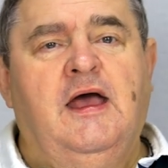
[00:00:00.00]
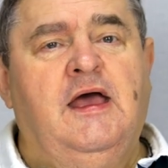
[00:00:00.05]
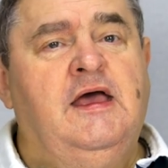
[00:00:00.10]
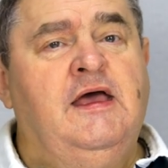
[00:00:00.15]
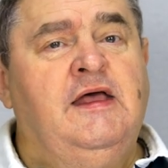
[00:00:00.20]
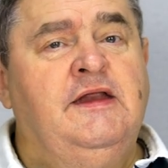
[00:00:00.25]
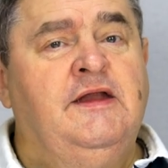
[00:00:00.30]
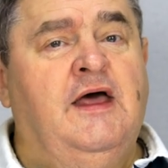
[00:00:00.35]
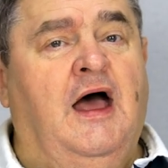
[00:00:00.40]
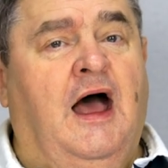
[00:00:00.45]

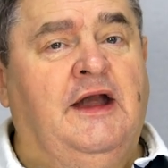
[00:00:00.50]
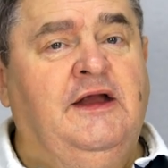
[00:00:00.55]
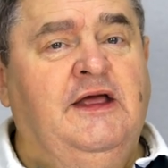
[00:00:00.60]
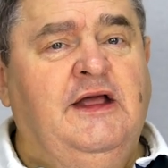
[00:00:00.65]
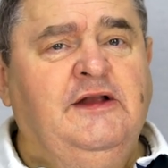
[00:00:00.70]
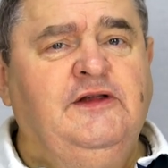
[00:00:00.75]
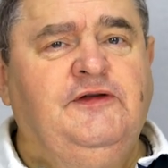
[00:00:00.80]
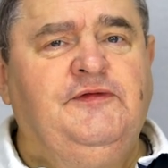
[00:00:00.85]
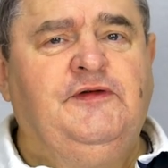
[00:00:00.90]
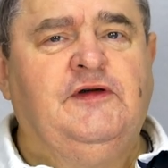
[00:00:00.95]
In an
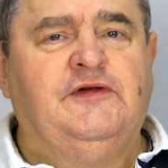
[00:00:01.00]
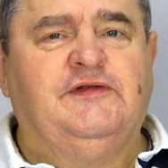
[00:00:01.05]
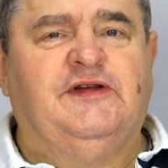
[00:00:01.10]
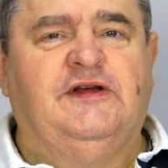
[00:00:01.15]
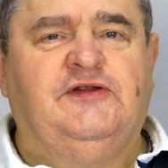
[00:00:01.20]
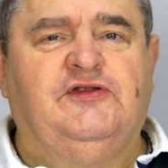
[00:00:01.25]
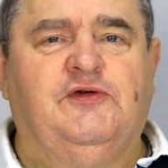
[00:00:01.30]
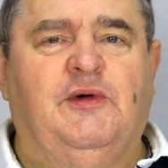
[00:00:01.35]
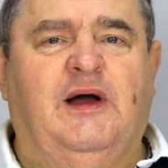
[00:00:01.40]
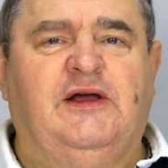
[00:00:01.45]
interview
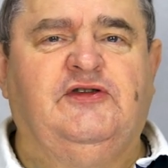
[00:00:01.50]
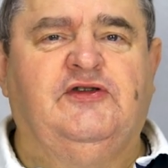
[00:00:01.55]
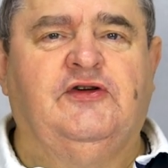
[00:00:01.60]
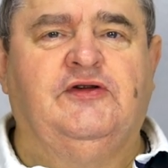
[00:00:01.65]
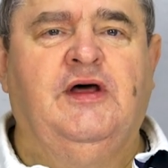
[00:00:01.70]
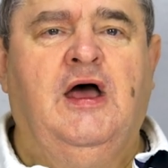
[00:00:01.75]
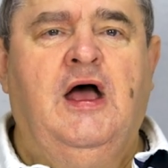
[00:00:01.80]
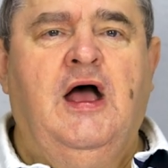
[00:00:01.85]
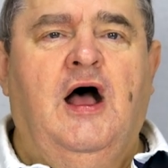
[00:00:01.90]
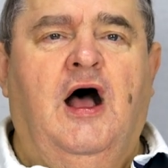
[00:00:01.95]

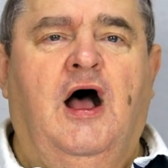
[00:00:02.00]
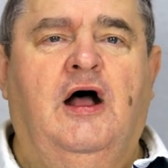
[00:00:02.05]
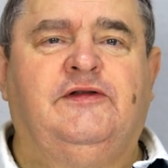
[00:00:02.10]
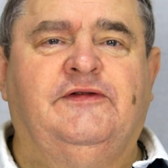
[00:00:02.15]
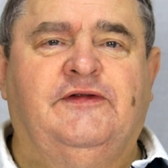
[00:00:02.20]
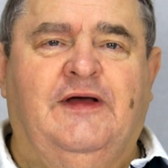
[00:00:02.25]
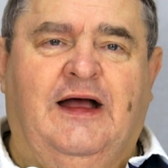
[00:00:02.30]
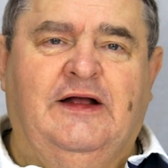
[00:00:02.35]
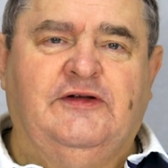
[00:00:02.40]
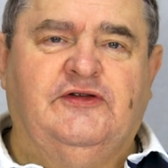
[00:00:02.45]
situation,
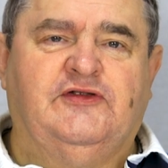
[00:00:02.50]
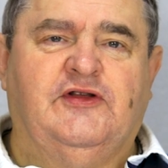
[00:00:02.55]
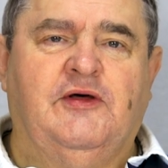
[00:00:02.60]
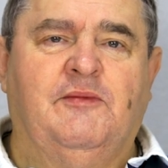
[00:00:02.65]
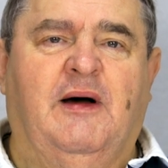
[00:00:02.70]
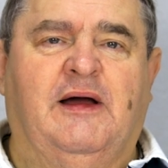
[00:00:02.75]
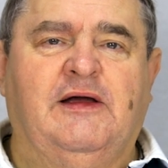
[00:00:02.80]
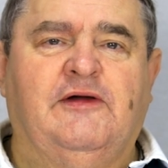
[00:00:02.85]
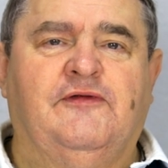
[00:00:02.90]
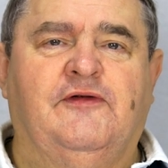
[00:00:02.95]
attach
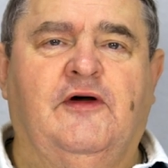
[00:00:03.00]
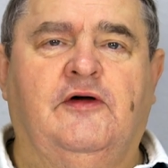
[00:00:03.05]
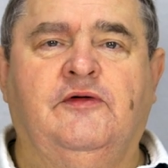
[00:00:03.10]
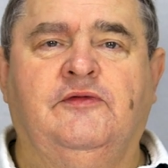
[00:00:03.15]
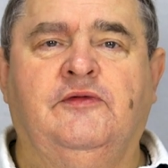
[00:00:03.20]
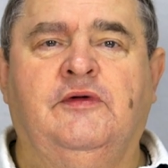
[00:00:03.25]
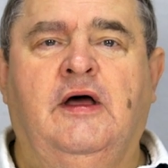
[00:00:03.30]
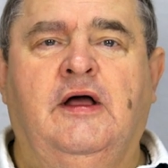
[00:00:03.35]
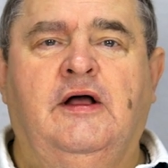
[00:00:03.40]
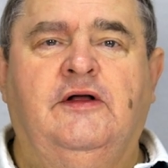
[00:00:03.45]
the
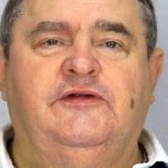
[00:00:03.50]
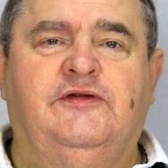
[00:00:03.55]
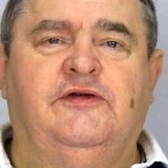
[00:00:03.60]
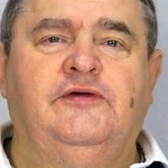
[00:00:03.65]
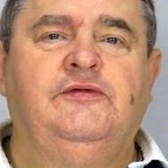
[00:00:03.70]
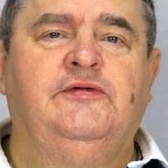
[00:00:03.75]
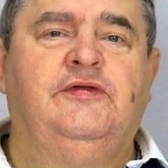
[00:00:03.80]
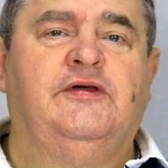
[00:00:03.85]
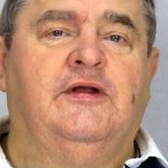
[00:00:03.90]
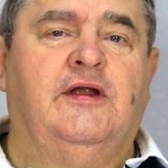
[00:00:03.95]
microphone
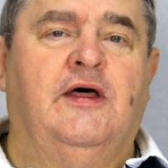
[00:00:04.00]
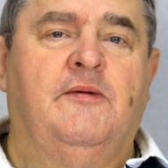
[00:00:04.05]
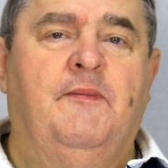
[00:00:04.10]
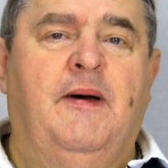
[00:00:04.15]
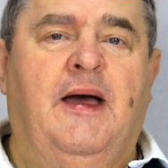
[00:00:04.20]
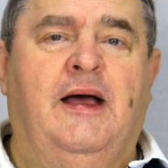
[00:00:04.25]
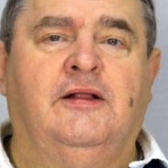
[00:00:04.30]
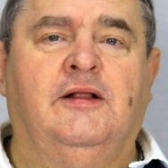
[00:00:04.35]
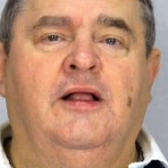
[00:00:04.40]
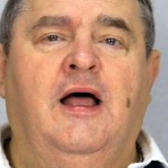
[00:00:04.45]
to the
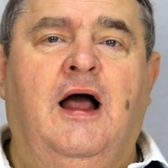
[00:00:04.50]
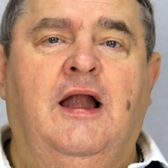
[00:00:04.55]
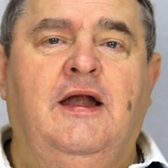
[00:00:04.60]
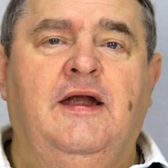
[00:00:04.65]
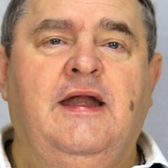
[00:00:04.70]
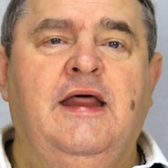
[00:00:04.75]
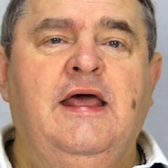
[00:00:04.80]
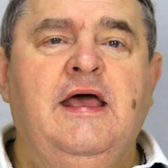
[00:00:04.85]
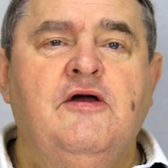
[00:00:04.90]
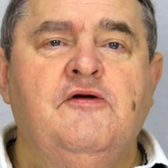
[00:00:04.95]
lapel
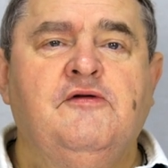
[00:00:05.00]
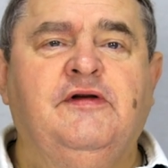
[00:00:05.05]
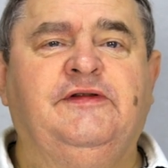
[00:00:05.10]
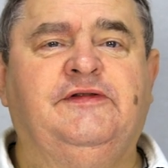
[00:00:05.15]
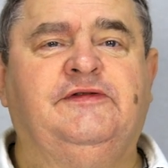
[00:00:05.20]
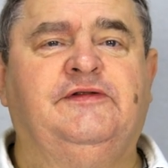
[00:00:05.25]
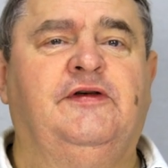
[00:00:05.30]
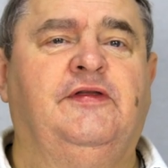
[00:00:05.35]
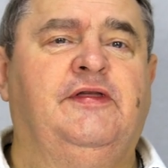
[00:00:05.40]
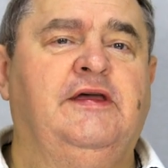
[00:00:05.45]

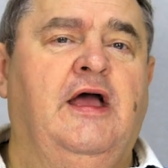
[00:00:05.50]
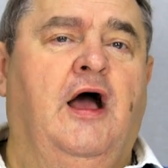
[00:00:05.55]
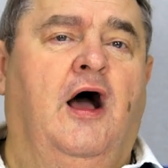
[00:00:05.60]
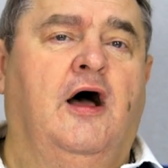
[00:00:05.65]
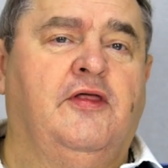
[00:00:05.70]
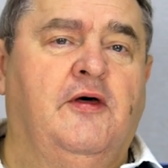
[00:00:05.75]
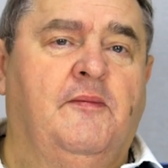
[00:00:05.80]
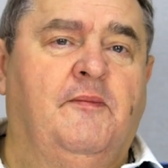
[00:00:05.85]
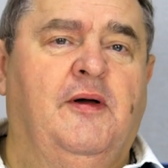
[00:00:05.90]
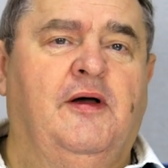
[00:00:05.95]
nearest to the
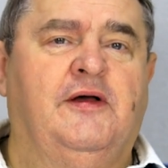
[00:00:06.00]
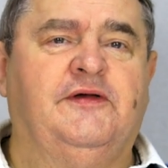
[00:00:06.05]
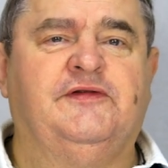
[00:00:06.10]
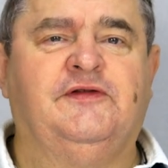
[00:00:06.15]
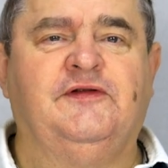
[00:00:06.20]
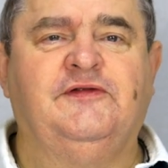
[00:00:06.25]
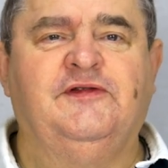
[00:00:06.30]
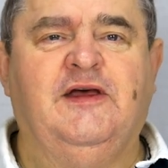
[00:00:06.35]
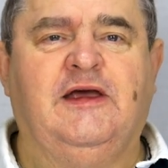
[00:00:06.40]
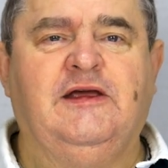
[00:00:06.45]
other
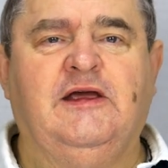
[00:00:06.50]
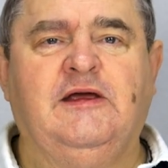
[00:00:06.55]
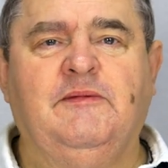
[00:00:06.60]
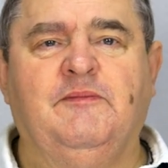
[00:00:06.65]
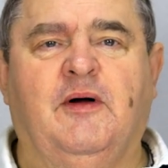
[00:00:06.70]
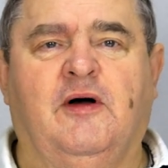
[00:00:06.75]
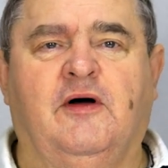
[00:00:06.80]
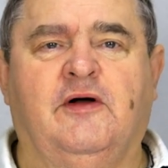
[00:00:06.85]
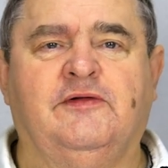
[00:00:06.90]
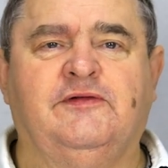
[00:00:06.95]
person
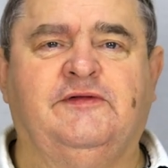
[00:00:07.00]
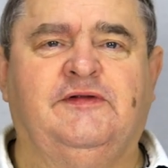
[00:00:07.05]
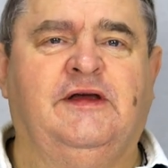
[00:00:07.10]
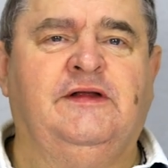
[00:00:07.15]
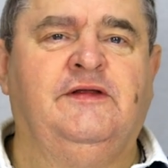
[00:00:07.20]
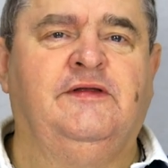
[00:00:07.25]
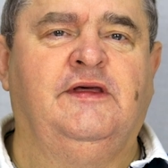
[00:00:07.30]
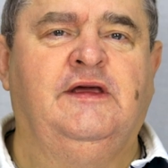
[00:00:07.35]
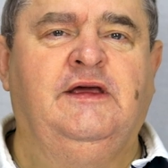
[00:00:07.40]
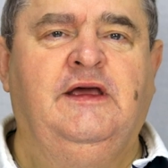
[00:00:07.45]
taking part
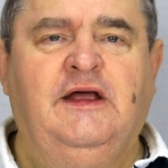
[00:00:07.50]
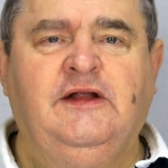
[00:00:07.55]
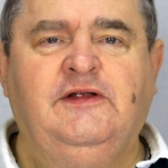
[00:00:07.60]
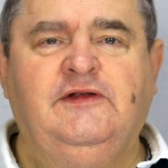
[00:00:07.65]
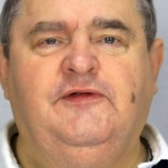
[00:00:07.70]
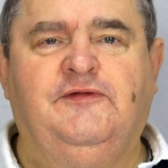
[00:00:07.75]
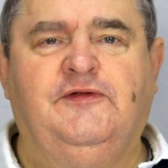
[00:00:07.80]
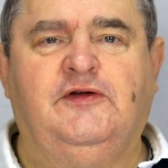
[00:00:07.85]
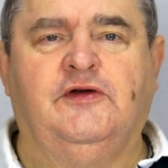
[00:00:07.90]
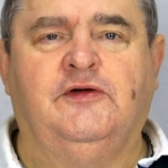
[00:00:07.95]
in the
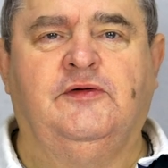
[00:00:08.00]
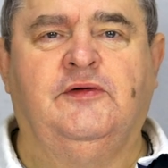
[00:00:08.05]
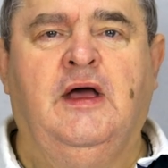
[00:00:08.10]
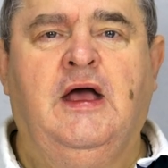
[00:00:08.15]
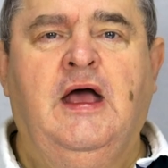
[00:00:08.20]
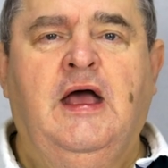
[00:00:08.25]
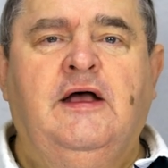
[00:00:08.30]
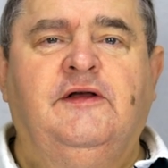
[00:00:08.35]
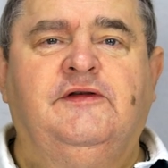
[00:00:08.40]
interview,